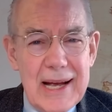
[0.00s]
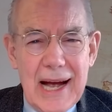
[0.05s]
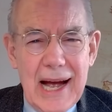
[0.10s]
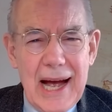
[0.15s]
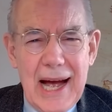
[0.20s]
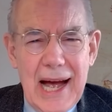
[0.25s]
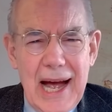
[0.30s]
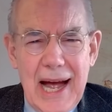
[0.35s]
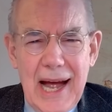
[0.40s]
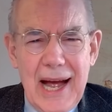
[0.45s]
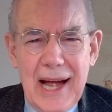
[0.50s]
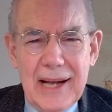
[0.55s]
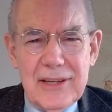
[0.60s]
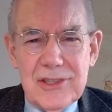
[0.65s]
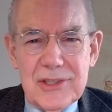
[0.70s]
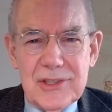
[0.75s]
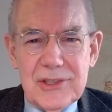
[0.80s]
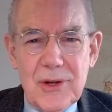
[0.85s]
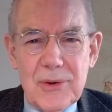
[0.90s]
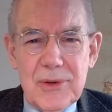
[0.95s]
I
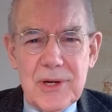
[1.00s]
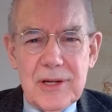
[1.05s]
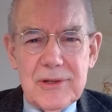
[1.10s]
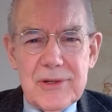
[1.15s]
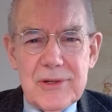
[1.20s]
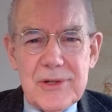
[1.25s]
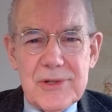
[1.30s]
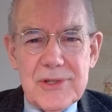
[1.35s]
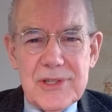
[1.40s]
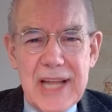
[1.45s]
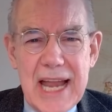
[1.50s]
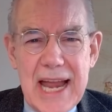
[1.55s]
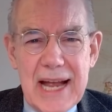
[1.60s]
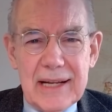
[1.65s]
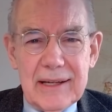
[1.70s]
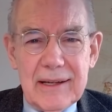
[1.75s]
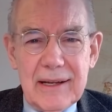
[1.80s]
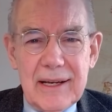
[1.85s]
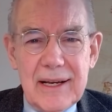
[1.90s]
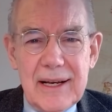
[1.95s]
just don't
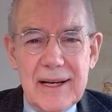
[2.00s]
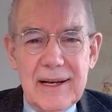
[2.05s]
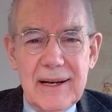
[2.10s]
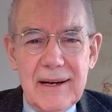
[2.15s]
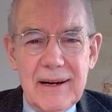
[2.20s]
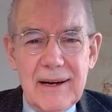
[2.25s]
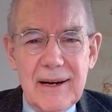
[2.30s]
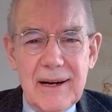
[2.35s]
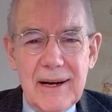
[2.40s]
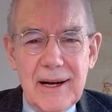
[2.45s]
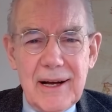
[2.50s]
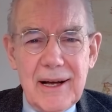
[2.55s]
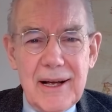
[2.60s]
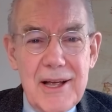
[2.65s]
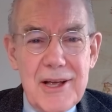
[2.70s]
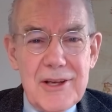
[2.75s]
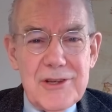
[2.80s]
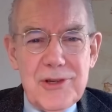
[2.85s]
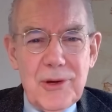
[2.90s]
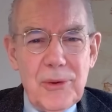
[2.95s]
understand.
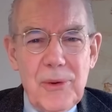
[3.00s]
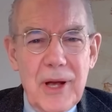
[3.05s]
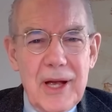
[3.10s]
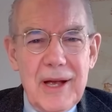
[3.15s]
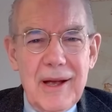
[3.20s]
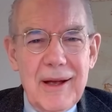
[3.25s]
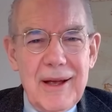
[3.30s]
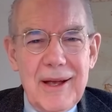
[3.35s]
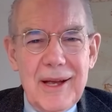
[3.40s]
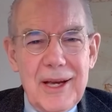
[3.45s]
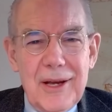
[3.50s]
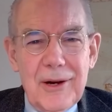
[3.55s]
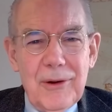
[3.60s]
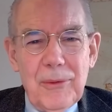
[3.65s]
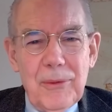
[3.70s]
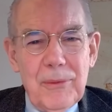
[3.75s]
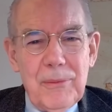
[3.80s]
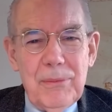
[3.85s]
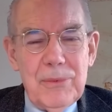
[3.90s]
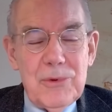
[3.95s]
So,
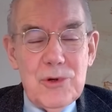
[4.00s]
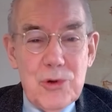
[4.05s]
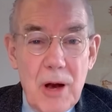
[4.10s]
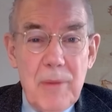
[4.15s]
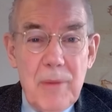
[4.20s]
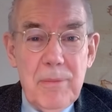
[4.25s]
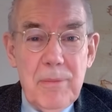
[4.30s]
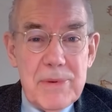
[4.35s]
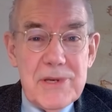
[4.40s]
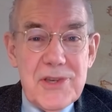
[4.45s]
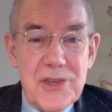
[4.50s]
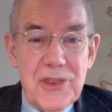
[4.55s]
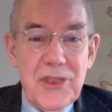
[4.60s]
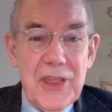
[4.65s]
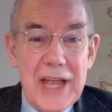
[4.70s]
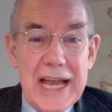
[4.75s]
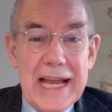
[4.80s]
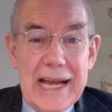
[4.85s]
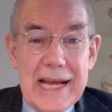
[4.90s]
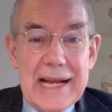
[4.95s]
Trump is
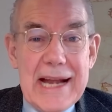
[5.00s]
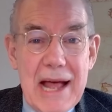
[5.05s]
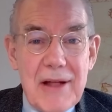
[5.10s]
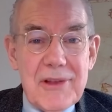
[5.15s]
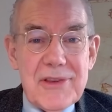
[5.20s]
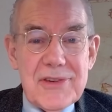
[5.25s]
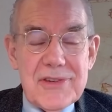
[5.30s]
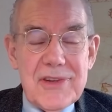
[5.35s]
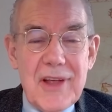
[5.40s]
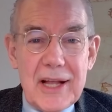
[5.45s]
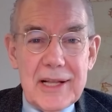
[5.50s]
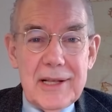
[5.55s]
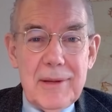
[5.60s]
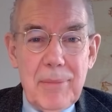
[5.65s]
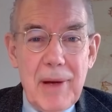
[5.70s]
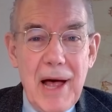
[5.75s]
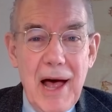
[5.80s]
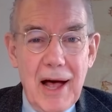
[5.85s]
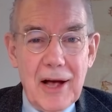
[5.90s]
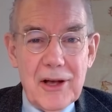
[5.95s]
thinking outside the
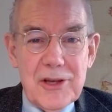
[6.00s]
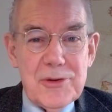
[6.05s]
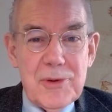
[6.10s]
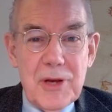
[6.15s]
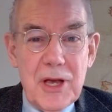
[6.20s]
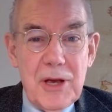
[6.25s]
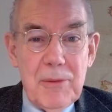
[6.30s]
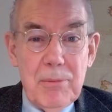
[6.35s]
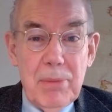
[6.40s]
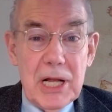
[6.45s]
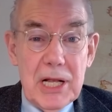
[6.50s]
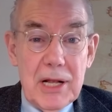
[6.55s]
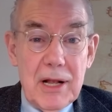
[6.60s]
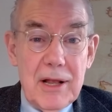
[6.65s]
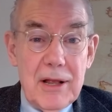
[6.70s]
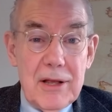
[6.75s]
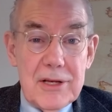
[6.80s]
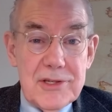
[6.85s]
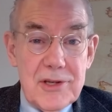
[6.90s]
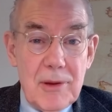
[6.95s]
box, but
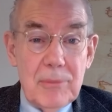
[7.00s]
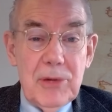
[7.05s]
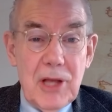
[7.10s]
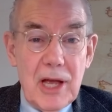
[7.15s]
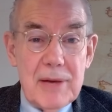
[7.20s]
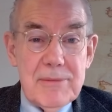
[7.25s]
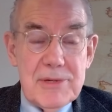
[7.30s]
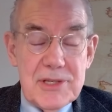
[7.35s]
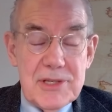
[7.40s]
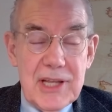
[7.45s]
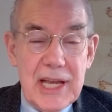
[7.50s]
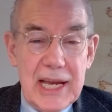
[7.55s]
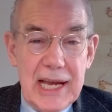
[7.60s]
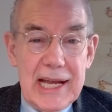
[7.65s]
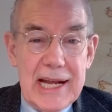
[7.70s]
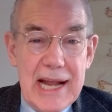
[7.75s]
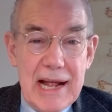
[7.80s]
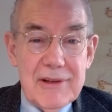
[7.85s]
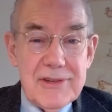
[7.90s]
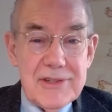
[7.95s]
sometimes
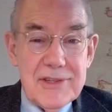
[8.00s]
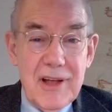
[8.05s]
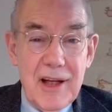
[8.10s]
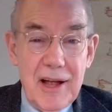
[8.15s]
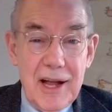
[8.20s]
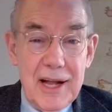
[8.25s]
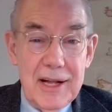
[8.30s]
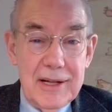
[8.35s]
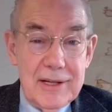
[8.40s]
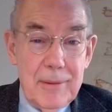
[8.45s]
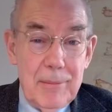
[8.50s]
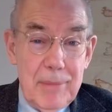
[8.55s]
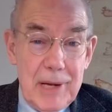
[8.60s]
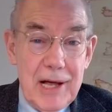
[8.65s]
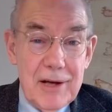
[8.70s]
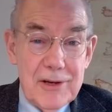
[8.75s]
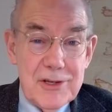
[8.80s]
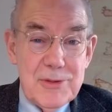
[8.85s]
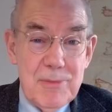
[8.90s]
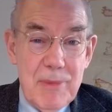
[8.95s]
thinking outside the
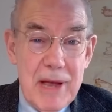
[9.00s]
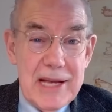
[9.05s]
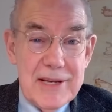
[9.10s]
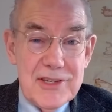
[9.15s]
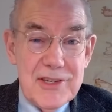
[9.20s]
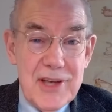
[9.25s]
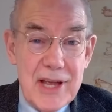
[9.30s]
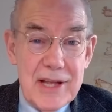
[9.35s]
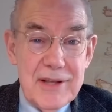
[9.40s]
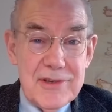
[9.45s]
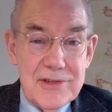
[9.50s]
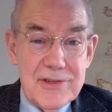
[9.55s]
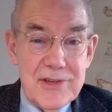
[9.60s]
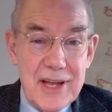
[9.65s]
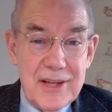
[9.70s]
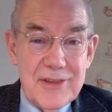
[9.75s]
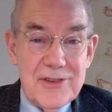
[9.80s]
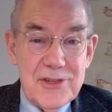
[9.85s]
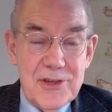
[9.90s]
box makes sense and